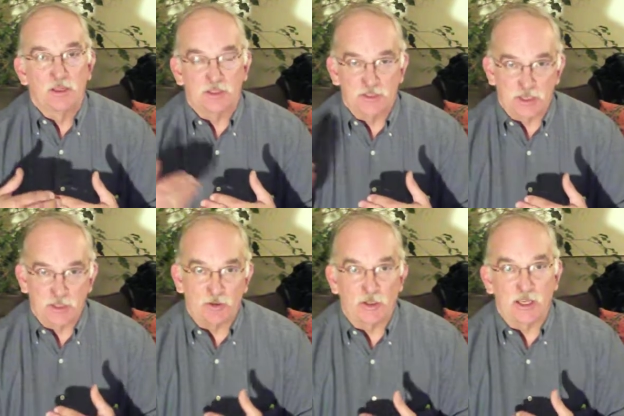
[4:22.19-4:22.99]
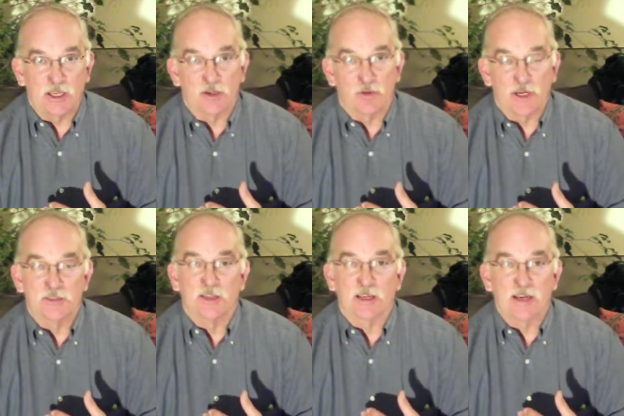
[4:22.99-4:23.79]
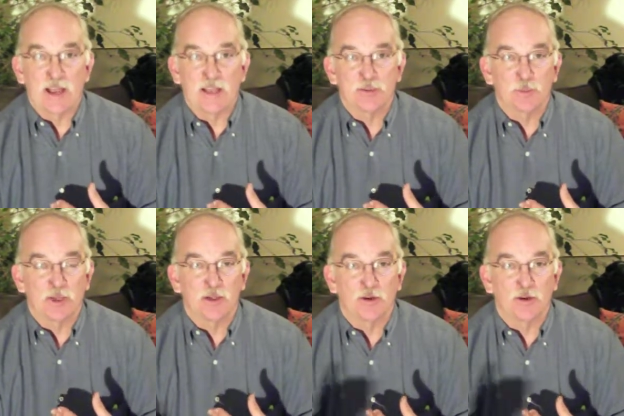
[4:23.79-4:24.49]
continue to increase like it has been